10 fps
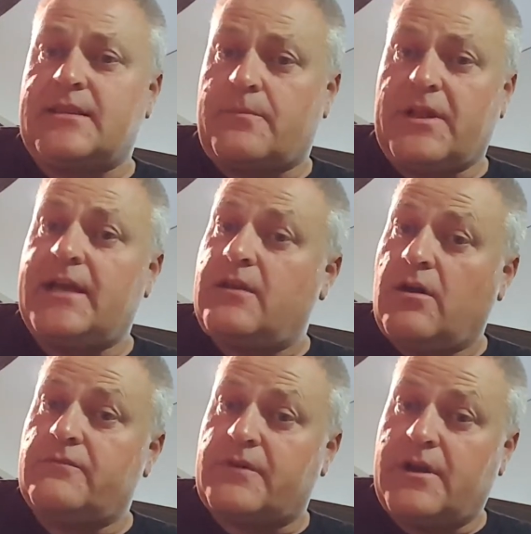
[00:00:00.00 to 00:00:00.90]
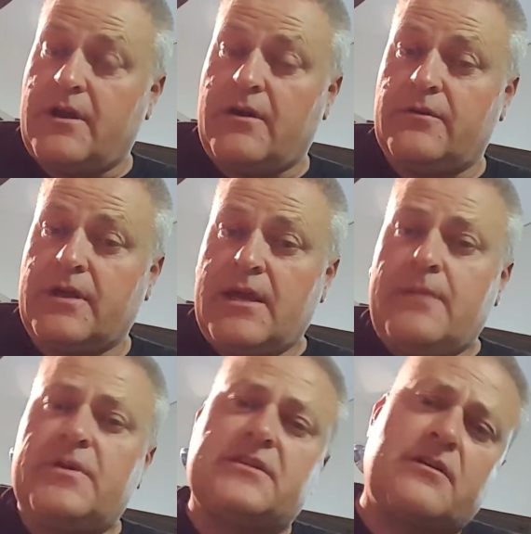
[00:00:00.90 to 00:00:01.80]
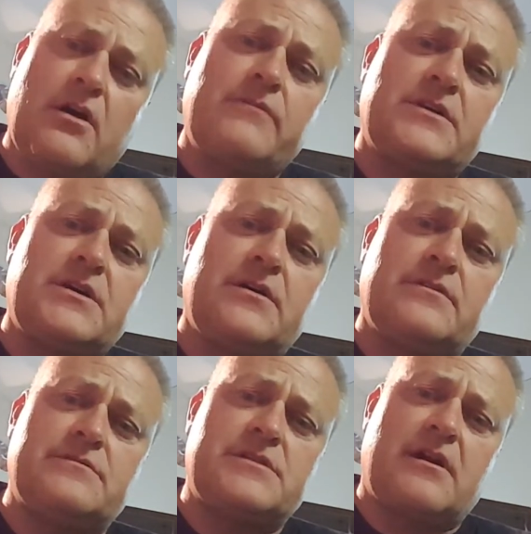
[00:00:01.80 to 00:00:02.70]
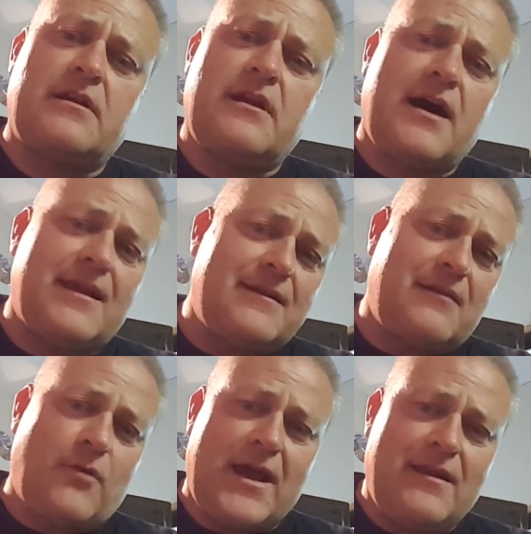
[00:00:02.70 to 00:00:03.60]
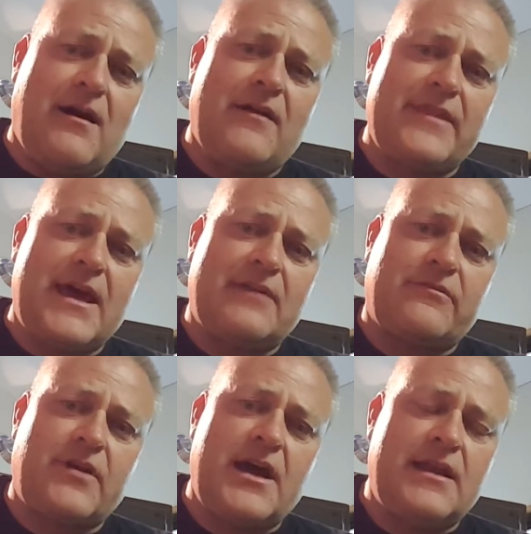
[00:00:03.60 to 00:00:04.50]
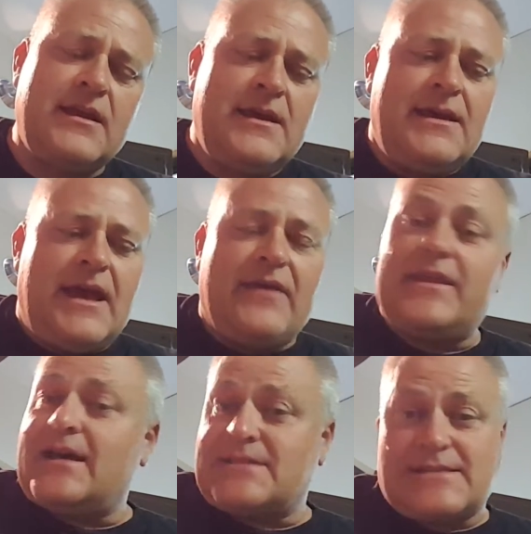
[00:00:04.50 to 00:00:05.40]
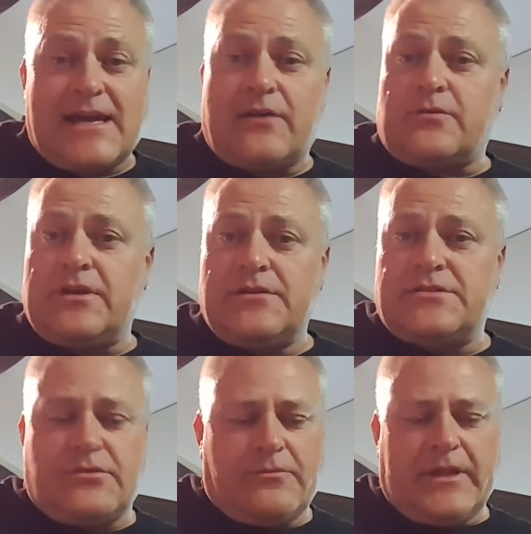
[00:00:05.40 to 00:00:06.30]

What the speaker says: They're playing note for note, but their overtones are not right on that fret. And that's a sound we're used to, and we